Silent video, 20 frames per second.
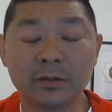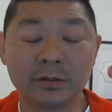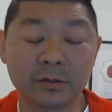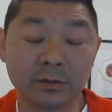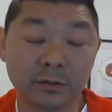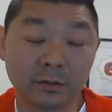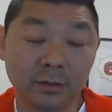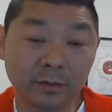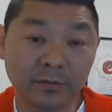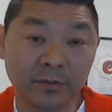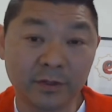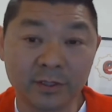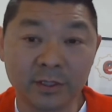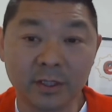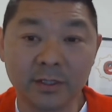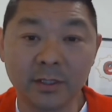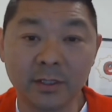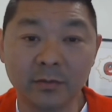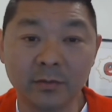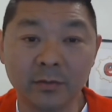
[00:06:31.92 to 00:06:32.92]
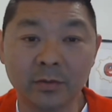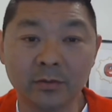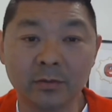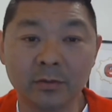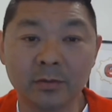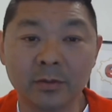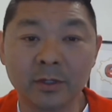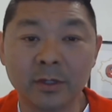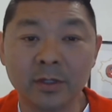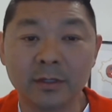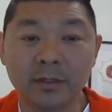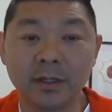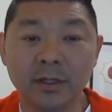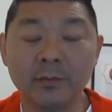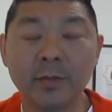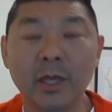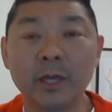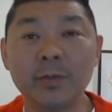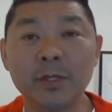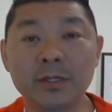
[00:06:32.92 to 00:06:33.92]
Also, obviously, there
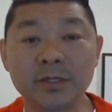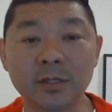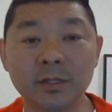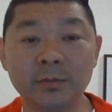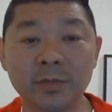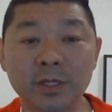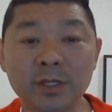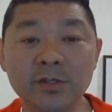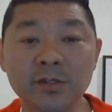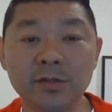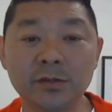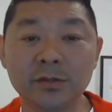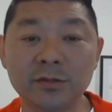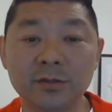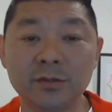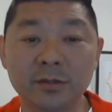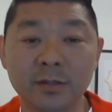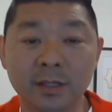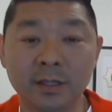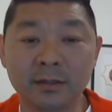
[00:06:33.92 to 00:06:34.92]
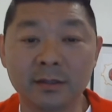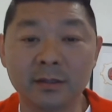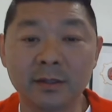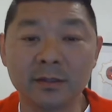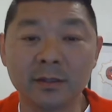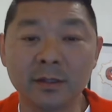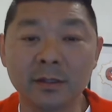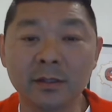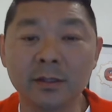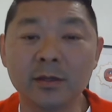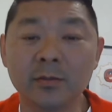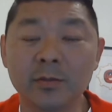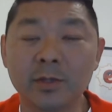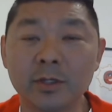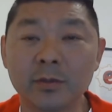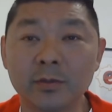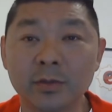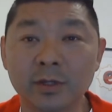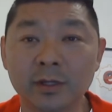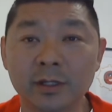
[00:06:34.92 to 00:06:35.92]
may be some issues that need a little
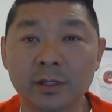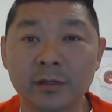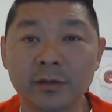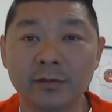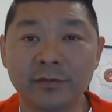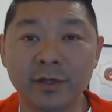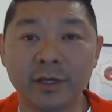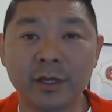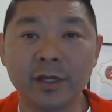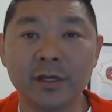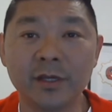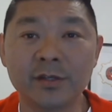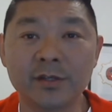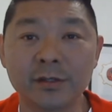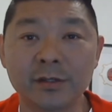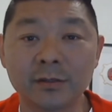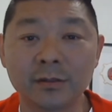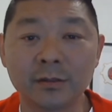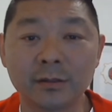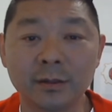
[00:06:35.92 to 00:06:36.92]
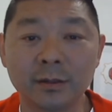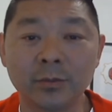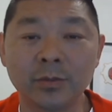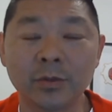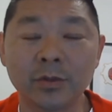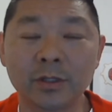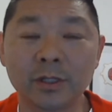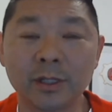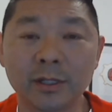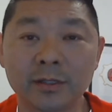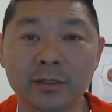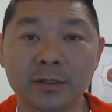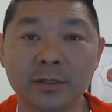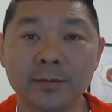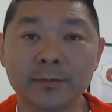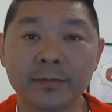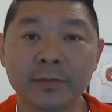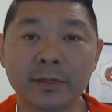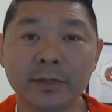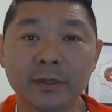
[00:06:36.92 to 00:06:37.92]
bit more clarification. The booklet
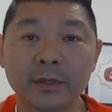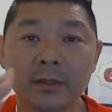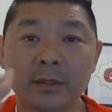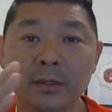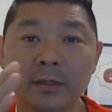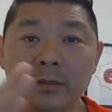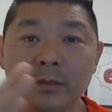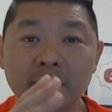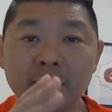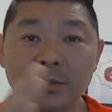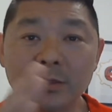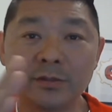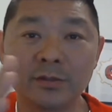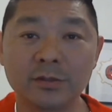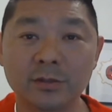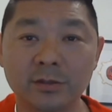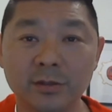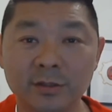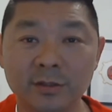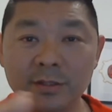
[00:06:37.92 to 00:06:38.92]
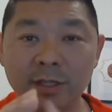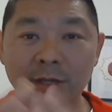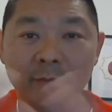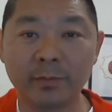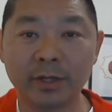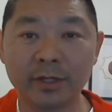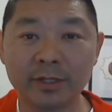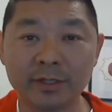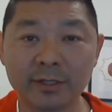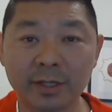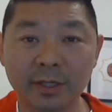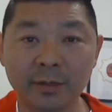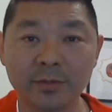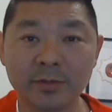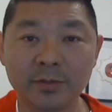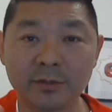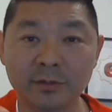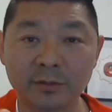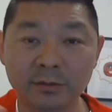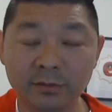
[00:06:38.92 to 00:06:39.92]
tells you the
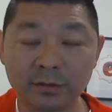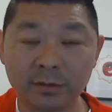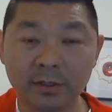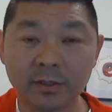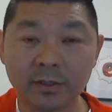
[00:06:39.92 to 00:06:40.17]
step-by-step